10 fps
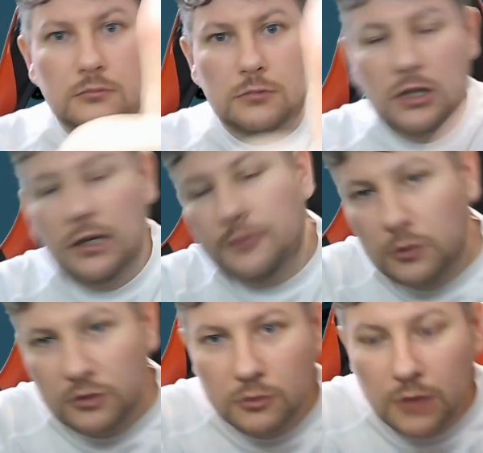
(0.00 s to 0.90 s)
Love you
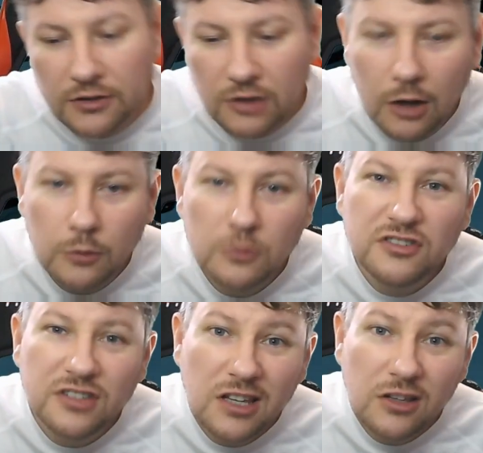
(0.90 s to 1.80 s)
as always. I will
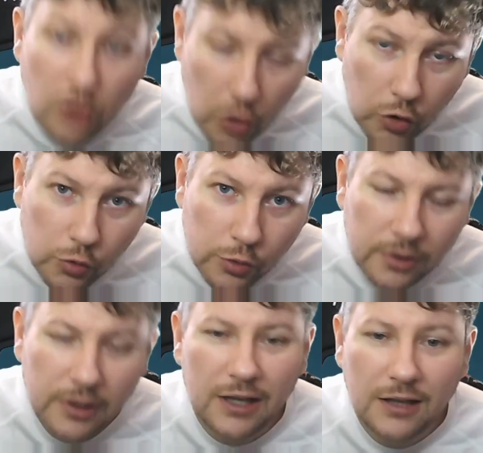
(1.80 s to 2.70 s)
see you
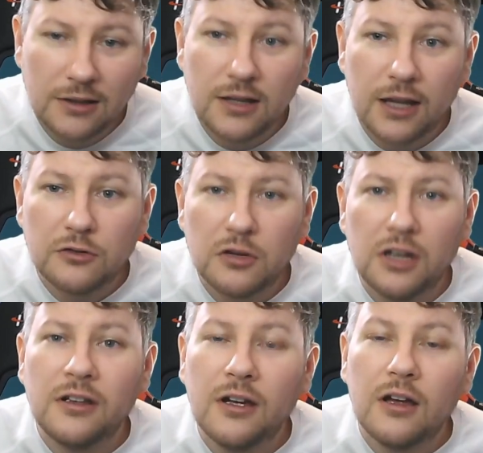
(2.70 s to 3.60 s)
in the next
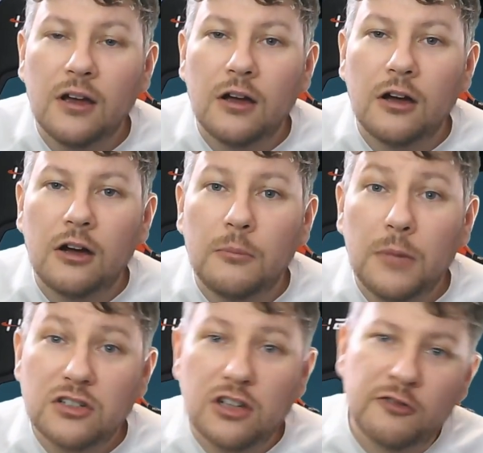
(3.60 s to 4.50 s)
one.
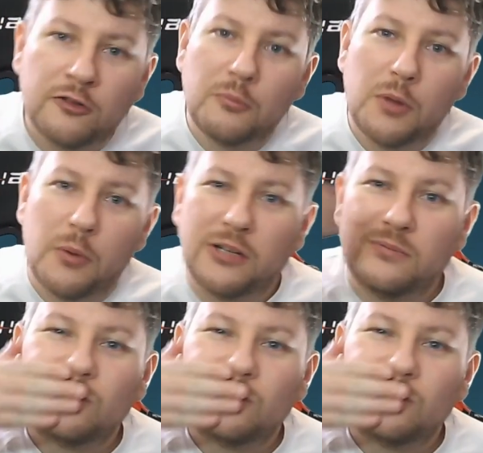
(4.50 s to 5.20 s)
Much love. Bye bye.